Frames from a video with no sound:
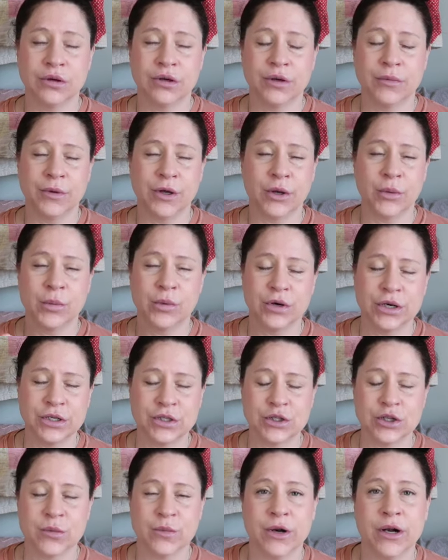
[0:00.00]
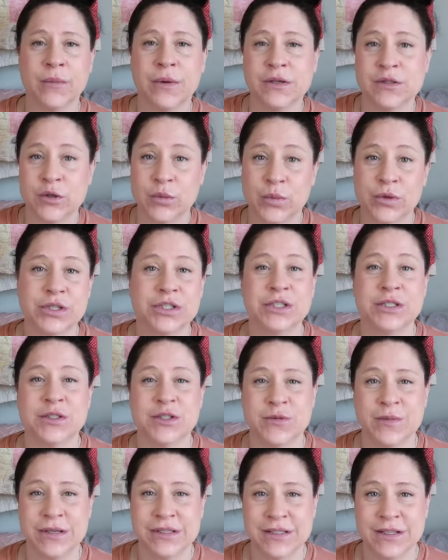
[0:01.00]
I'm not a preacher, but I'm also preaching
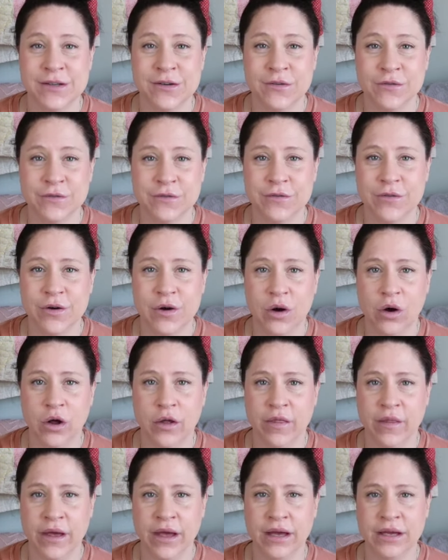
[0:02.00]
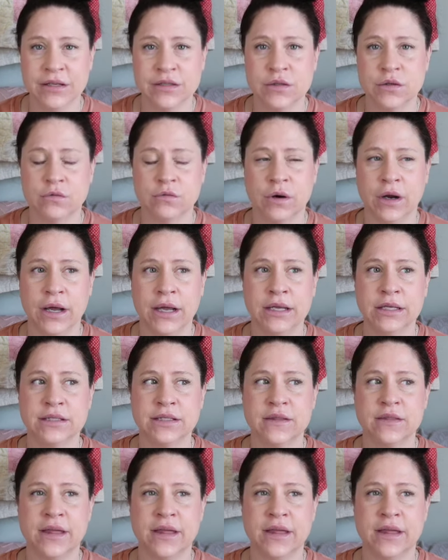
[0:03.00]
to myself on that, right?